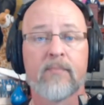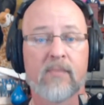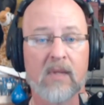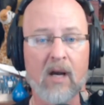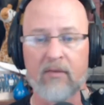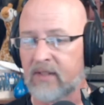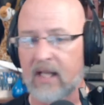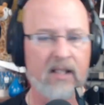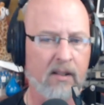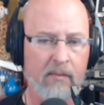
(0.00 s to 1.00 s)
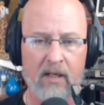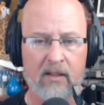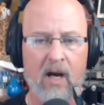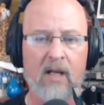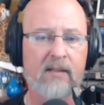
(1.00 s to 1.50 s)
of taking him out of
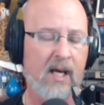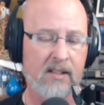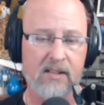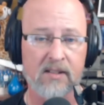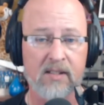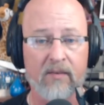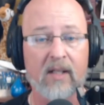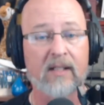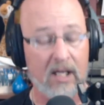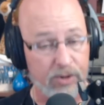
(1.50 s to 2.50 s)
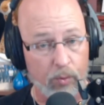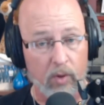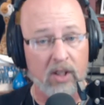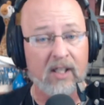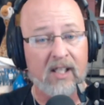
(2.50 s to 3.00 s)
context and stuff like that. So we're
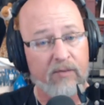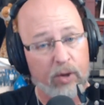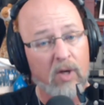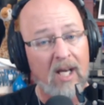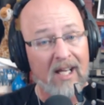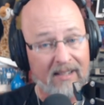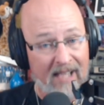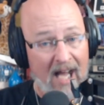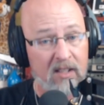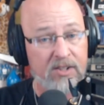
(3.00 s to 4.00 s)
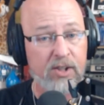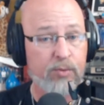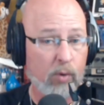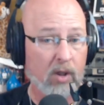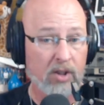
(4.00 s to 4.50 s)
going to give you Dallas's
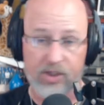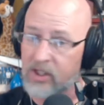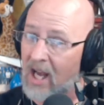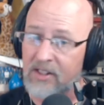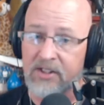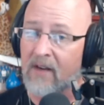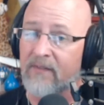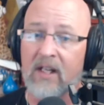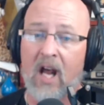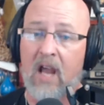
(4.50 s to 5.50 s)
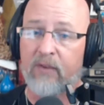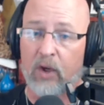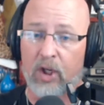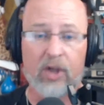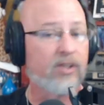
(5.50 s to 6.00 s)
words, not stuff that I've
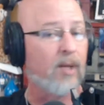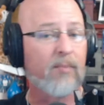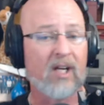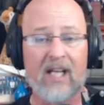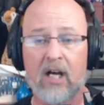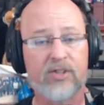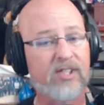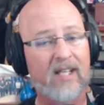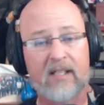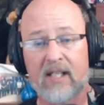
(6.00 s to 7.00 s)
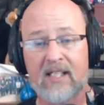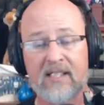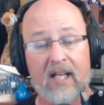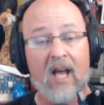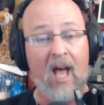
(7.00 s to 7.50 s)
heard somebody else said that he
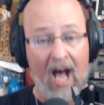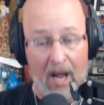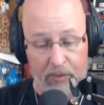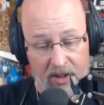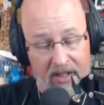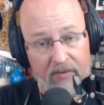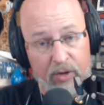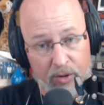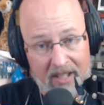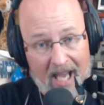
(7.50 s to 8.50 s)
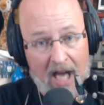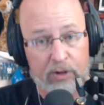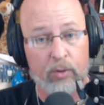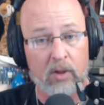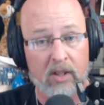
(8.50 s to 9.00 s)
said. I'm going to give you the
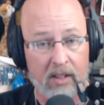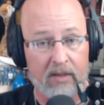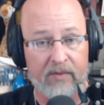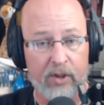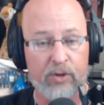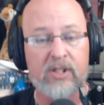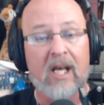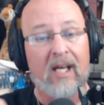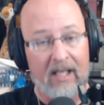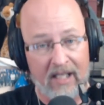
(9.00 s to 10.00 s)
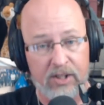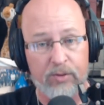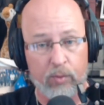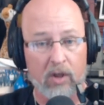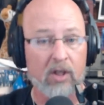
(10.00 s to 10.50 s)
actual interviews, his
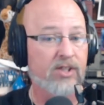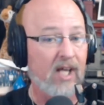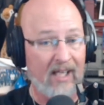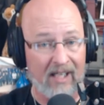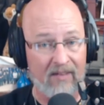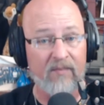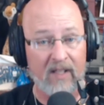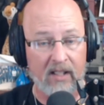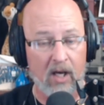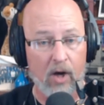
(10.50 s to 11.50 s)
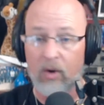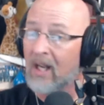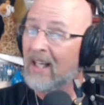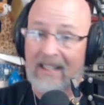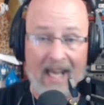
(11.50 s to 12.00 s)
words in video,
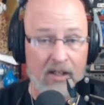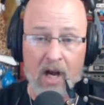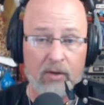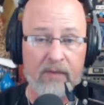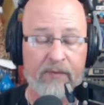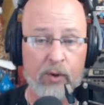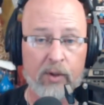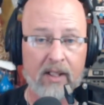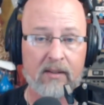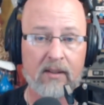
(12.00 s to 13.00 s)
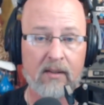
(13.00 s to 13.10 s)
cannot refute it